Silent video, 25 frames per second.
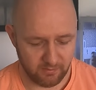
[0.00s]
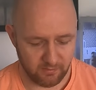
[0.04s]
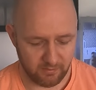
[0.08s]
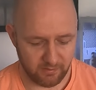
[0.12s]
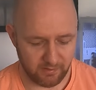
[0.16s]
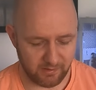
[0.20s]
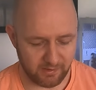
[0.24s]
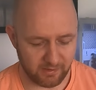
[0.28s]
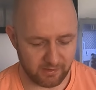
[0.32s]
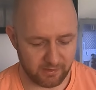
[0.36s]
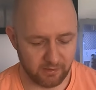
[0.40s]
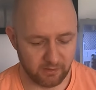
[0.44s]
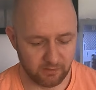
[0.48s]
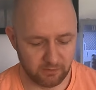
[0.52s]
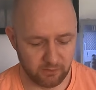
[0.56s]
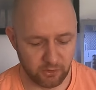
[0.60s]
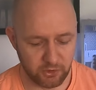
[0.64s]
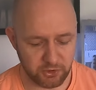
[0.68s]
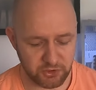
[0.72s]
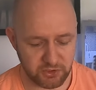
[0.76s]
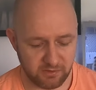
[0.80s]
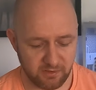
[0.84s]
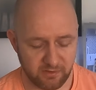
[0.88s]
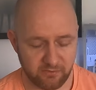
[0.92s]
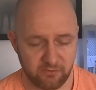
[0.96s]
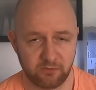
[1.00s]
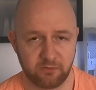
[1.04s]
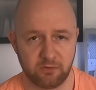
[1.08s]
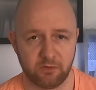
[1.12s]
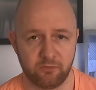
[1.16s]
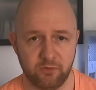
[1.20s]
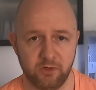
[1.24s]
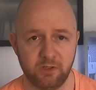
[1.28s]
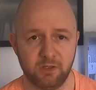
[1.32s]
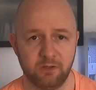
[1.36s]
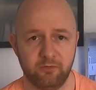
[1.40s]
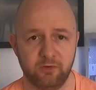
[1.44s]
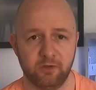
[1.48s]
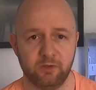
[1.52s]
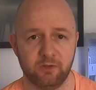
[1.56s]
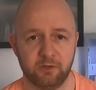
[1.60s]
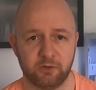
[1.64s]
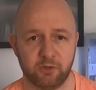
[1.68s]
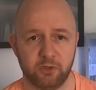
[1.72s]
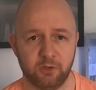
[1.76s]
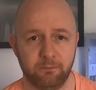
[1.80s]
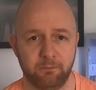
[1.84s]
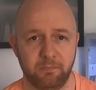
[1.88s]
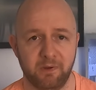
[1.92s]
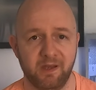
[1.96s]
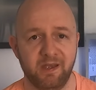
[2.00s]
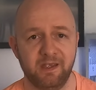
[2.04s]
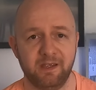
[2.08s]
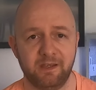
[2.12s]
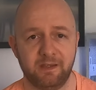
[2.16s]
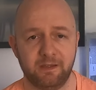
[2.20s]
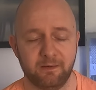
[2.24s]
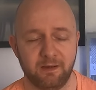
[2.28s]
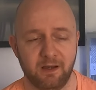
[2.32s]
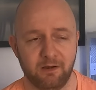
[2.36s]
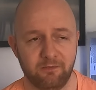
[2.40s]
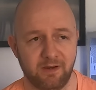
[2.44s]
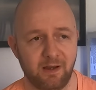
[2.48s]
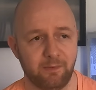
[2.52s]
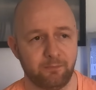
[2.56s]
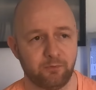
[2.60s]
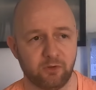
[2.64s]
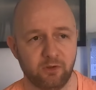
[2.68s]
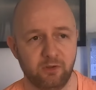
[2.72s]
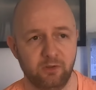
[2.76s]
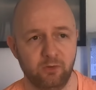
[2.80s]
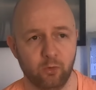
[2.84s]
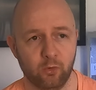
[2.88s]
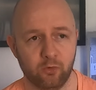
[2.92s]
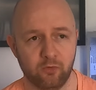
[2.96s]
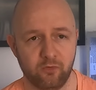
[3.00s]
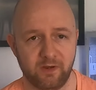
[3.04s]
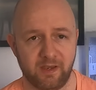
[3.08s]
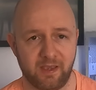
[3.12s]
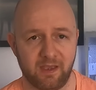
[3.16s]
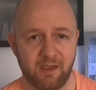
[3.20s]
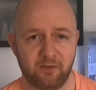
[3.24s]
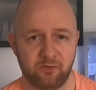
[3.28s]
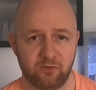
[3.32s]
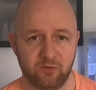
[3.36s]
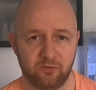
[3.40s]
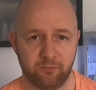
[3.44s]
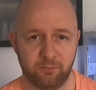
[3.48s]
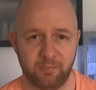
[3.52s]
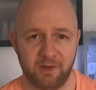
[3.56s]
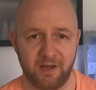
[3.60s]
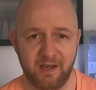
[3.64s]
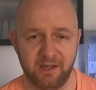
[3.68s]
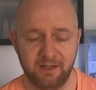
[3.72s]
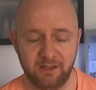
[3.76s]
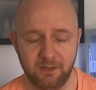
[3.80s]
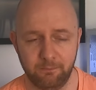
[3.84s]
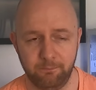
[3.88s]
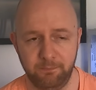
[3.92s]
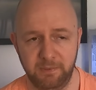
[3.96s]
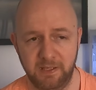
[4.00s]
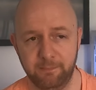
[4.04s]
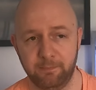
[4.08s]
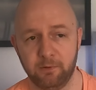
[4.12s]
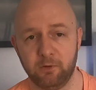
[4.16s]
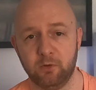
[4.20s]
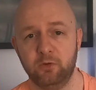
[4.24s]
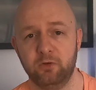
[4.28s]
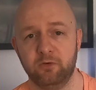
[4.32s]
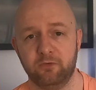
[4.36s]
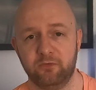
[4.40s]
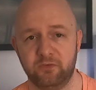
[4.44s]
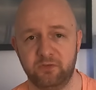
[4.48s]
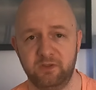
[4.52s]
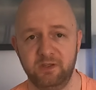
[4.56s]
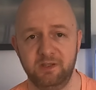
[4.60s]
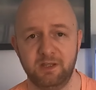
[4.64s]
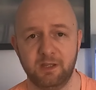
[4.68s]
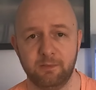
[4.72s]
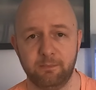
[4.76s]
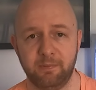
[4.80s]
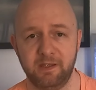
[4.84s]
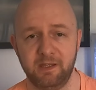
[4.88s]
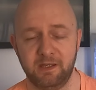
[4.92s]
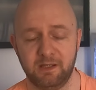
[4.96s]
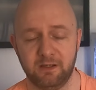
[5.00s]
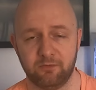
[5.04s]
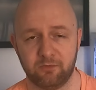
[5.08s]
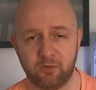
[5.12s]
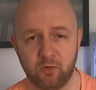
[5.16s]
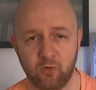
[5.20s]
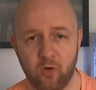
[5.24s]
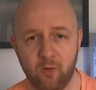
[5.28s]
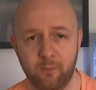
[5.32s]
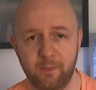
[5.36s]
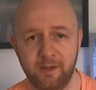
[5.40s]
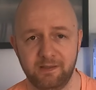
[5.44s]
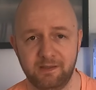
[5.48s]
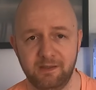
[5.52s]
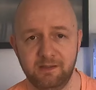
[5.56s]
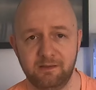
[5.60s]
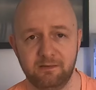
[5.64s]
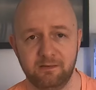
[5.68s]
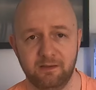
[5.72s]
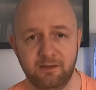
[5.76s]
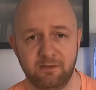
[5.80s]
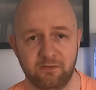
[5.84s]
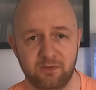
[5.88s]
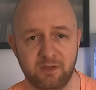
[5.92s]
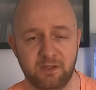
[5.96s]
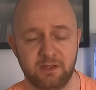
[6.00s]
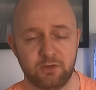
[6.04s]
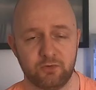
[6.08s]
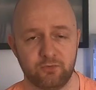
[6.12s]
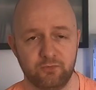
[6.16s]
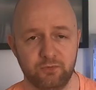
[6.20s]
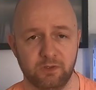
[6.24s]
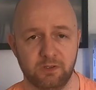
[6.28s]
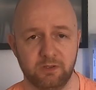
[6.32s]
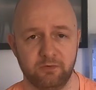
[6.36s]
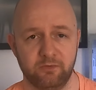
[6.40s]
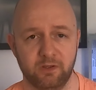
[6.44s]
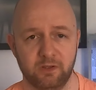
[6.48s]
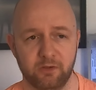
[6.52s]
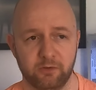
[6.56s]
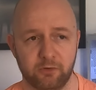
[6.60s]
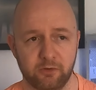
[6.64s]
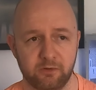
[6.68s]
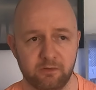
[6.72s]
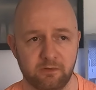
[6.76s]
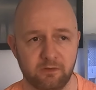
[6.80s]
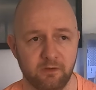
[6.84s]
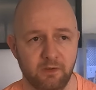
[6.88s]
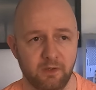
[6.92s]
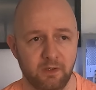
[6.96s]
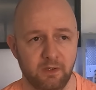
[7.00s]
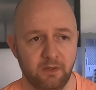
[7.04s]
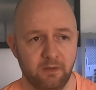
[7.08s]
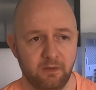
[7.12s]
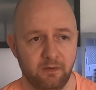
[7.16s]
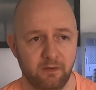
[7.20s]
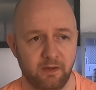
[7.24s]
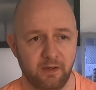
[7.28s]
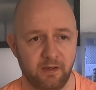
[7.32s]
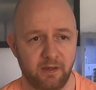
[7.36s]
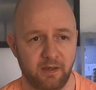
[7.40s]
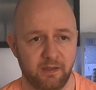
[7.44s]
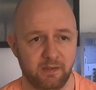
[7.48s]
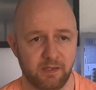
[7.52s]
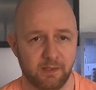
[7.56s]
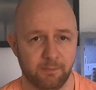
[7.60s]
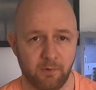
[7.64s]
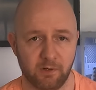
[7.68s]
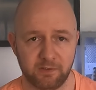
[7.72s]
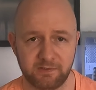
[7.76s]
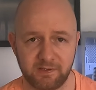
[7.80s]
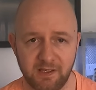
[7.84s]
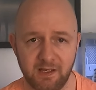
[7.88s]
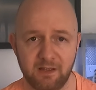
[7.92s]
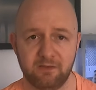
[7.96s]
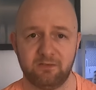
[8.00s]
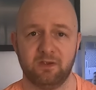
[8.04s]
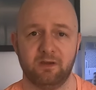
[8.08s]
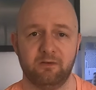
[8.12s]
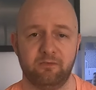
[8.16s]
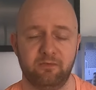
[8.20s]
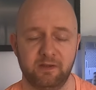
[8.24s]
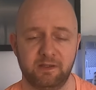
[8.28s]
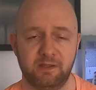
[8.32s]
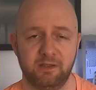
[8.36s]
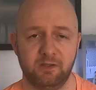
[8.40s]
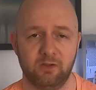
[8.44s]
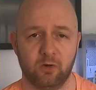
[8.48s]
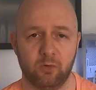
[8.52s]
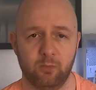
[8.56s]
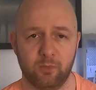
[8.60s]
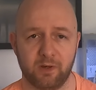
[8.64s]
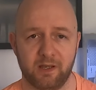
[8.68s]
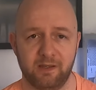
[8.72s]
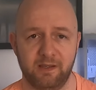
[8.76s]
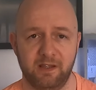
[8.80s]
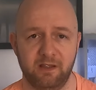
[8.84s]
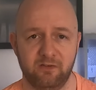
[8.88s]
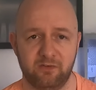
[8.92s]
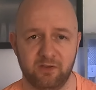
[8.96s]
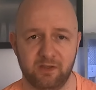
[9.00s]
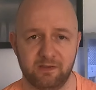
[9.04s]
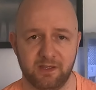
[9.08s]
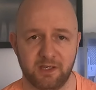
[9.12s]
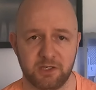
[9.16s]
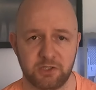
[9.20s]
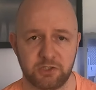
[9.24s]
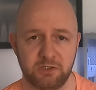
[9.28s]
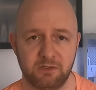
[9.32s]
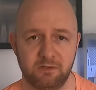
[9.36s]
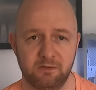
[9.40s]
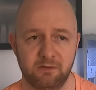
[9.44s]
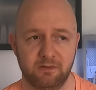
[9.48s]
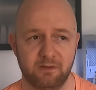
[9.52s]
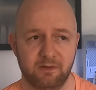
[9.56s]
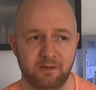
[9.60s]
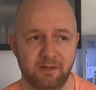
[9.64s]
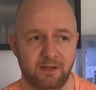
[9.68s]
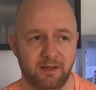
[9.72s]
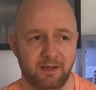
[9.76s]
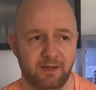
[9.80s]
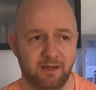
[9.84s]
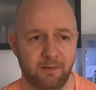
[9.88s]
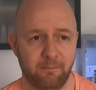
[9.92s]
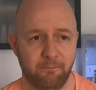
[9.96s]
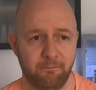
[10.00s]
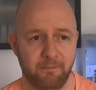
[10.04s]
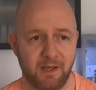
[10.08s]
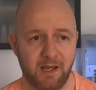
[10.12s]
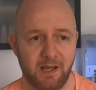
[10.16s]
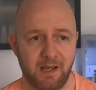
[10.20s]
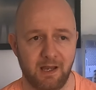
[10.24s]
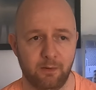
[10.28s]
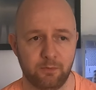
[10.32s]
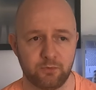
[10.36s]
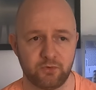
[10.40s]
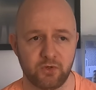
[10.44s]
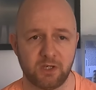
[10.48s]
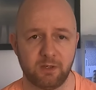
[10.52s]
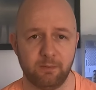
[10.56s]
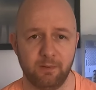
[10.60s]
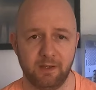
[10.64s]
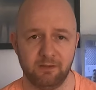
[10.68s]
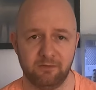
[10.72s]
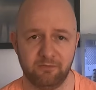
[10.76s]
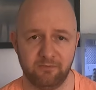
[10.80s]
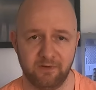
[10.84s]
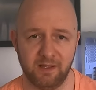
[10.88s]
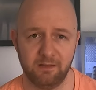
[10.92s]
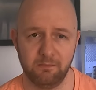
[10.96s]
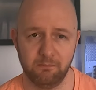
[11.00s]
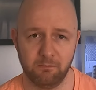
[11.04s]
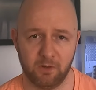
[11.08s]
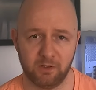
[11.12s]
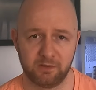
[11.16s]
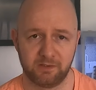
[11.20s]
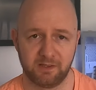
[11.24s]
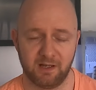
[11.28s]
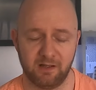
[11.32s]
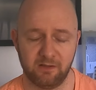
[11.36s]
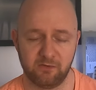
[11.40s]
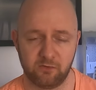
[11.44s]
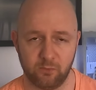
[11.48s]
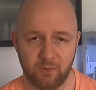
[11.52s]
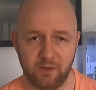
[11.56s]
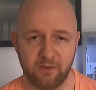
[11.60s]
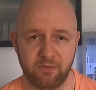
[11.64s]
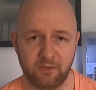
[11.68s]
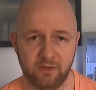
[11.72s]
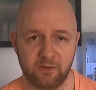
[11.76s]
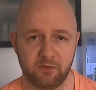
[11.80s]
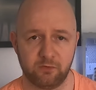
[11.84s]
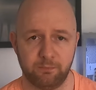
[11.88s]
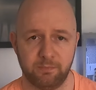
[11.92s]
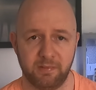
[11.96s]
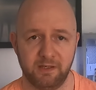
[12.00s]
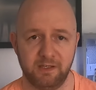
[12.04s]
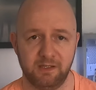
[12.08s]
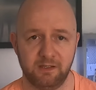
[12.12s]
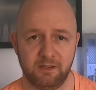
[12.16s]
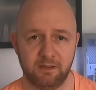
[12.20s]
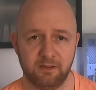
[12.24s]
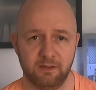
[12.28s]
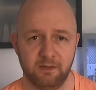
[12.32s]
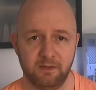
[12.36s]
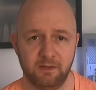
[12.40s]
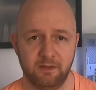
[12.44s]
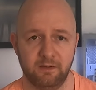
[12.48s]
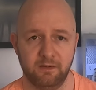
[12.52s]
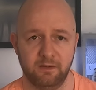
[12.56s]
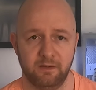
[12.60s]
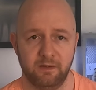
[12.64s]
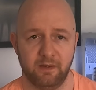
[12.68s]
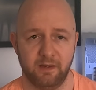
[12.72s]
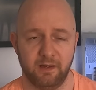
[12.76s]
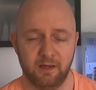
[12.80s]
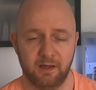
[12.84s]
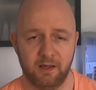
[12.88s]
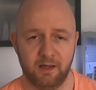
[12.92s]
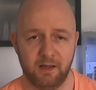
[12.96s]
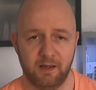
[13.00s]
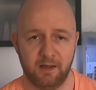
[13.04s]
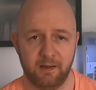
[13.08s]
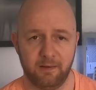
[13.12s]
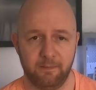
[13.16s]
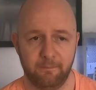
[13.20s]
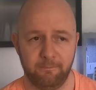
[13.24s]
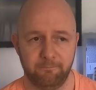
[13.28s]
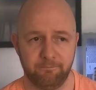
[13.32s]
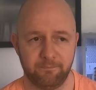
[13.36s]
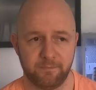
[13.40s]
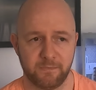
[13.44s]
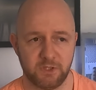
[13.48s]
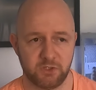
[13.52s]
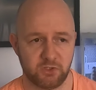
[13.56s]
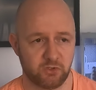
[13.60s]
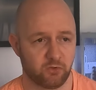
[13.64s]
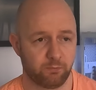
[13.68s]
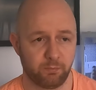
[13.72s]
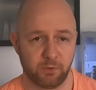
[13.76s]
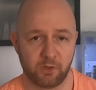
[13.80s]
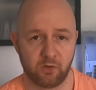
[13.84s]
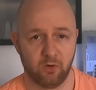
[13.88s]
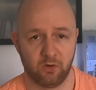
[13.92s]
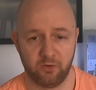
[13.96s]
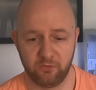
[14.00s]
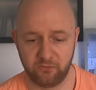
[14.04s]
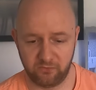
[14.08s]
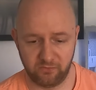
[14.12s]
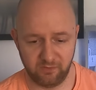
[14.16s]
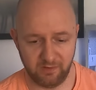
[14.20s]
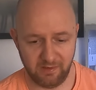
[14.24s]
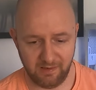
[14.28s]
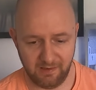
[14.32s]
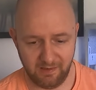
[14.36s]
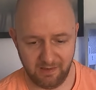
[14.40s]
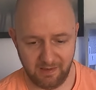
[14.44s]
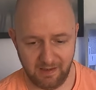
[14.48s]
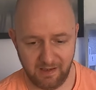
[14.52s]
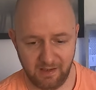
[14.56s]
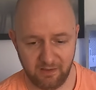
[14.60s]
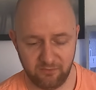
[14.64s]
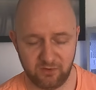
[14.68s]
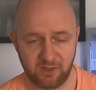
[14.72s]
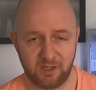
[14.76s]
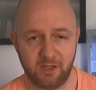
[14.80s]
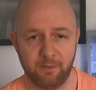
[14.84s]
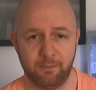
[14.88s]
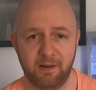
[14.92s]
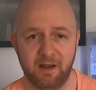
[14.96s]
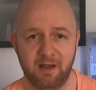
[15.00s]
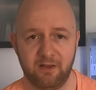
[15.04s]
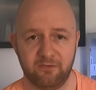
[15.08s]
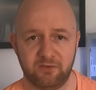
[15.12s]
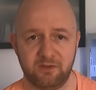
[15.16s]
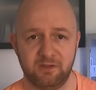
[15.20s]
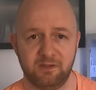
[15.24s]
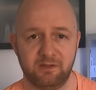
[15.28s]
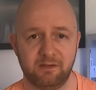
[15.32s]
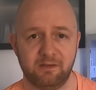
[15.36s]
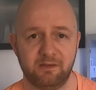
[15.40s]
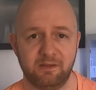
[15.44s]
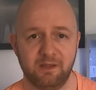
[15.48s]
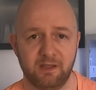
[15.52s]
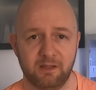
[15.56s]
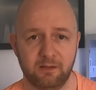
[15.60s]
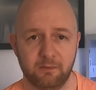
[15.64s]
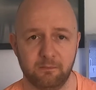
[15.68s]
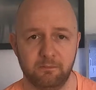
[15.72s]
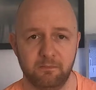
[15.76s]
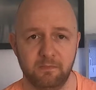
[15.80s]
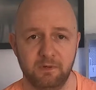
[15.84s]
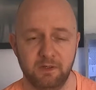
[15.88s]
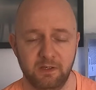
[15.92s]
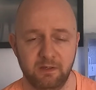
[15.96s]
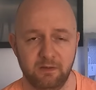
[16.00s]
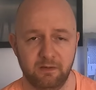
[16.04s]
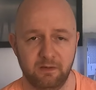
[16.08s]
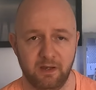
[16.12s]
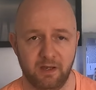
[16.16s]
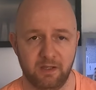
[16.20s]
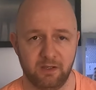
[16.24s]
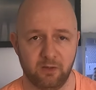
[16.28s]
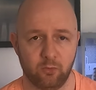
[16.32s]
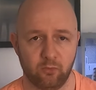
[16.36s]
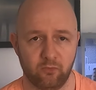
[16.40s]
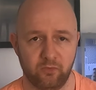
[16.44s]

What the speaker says: In conclusion, this is a really, really good bike. I've absolutely no regrets of buying it. People who have seen the bike have commented and said it's really, really good. The mudguards that I fitted on were a nice addition. I would recommend fitting mudguards with this bike just because it has a capacity to take them, and it will